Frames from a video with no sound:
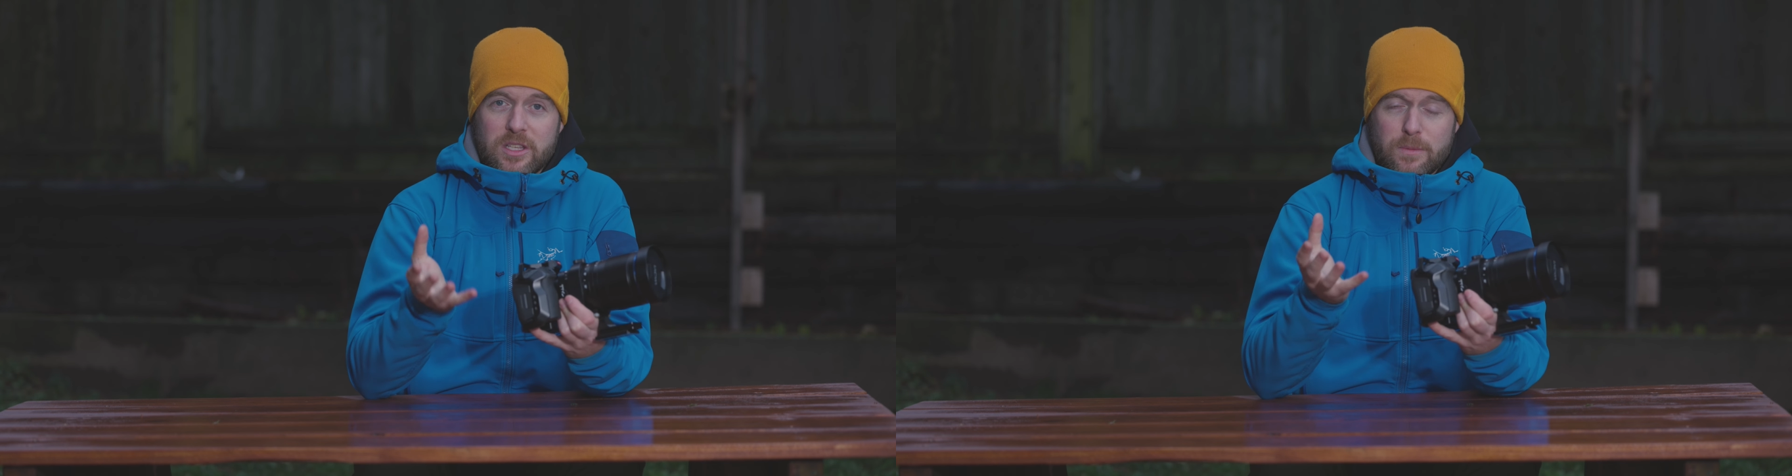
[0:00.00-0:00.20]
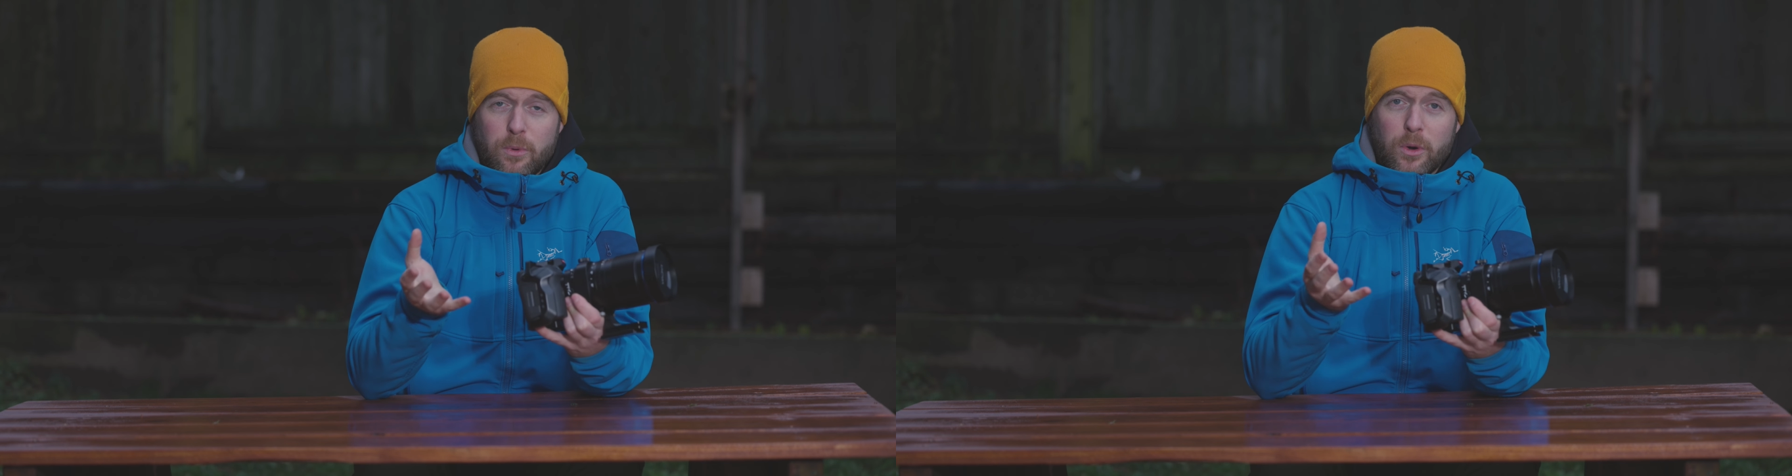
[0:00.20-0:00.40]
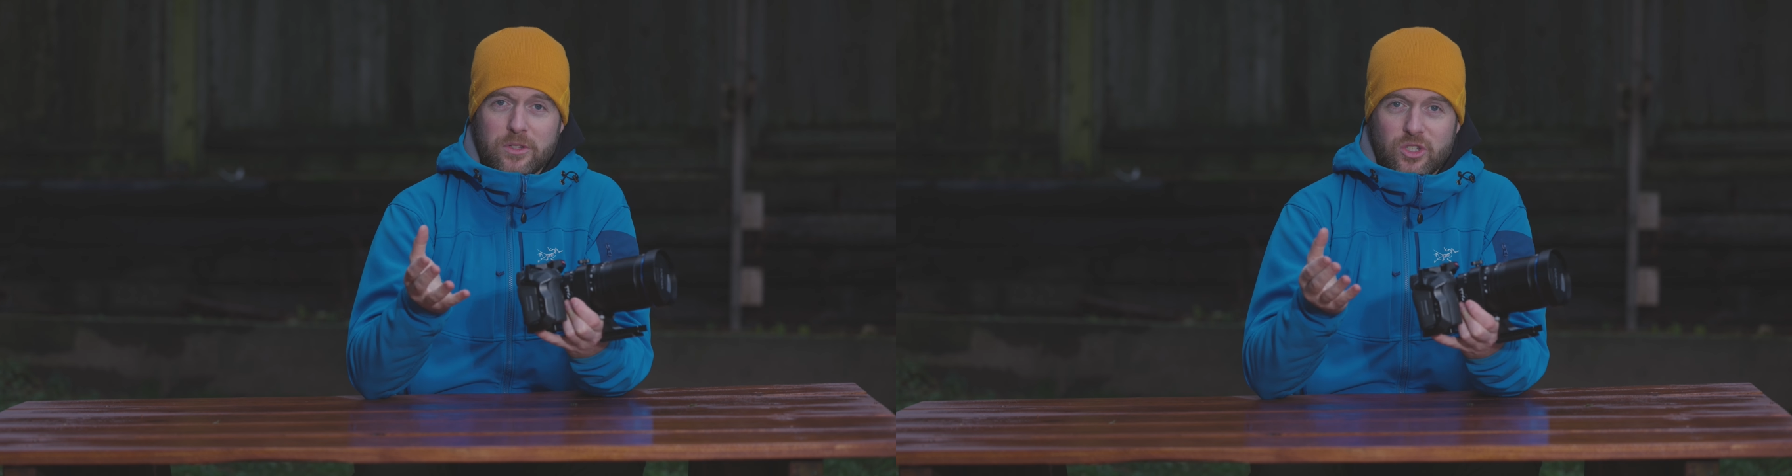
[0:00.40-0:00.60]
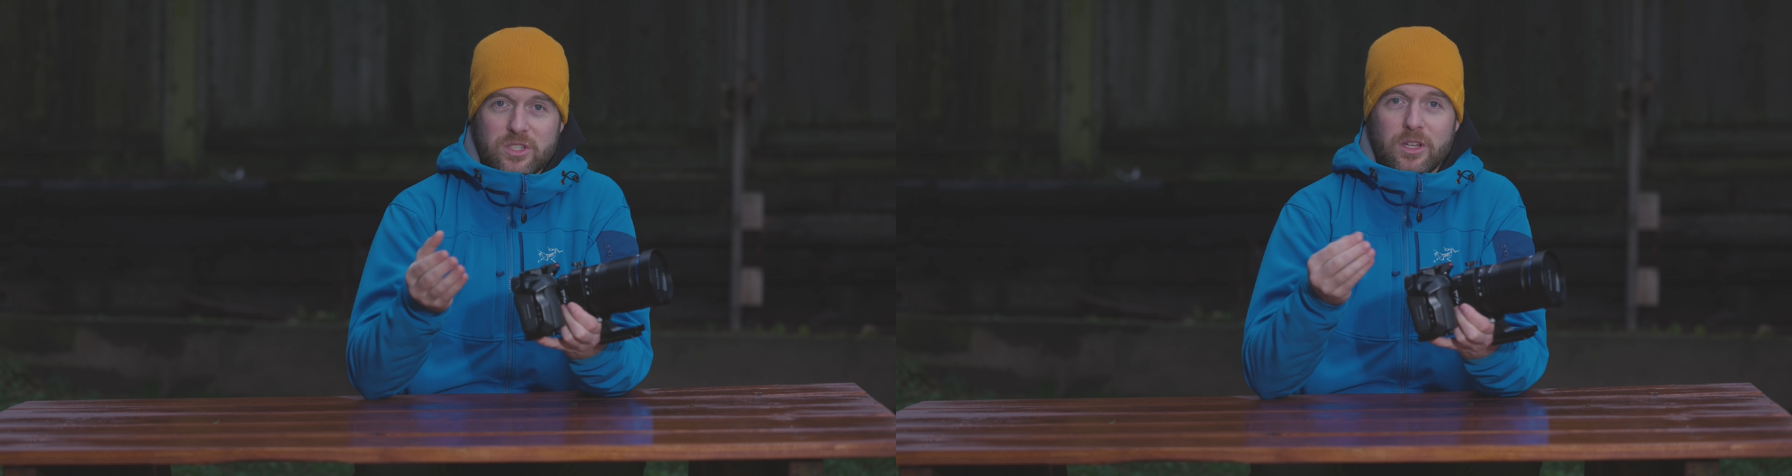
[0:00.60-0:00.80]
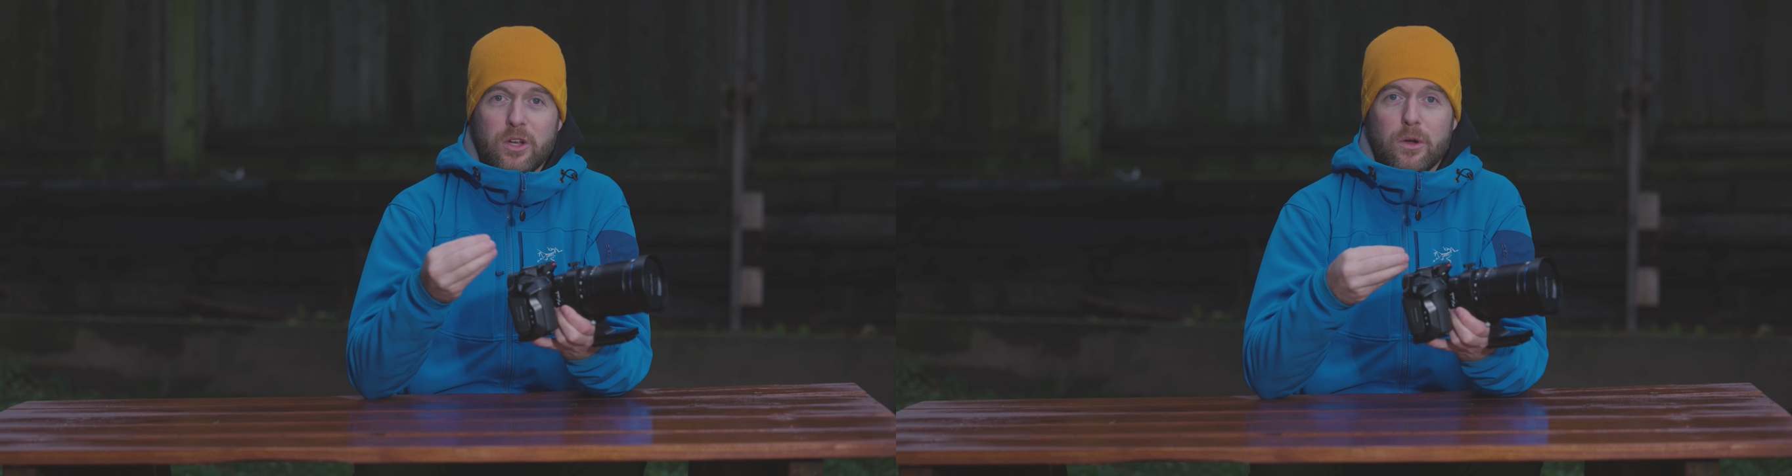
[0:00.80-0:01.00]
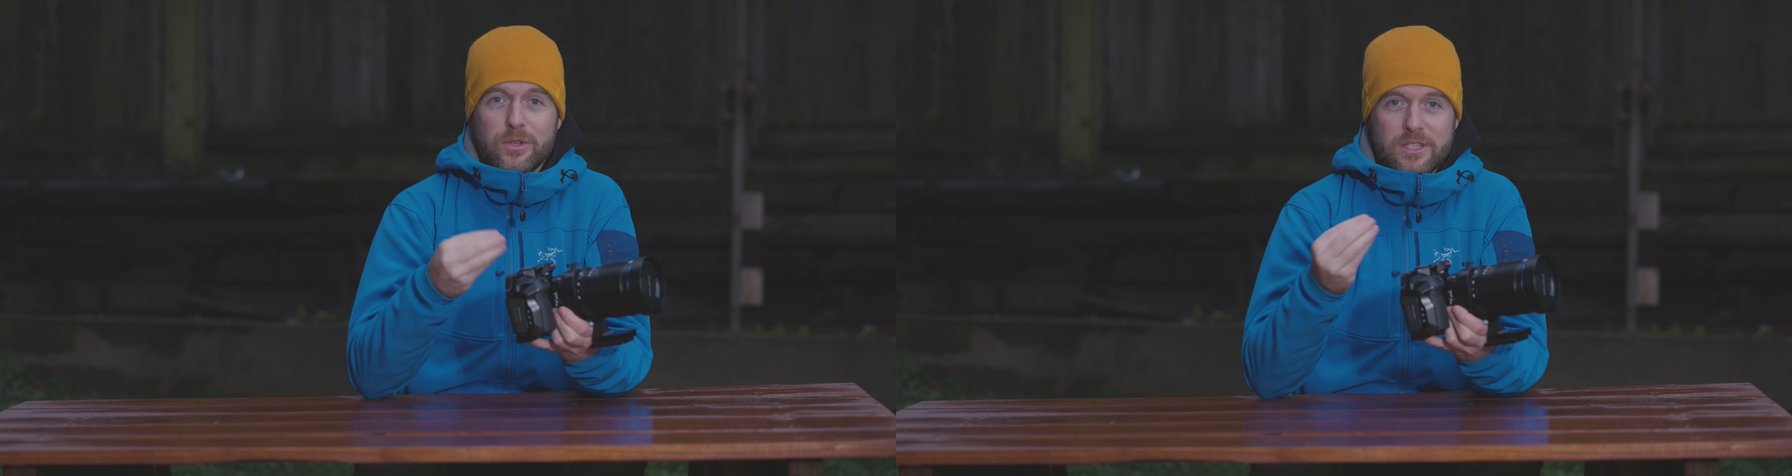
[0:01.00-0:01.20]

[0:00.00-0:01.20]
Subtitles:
It's important just to go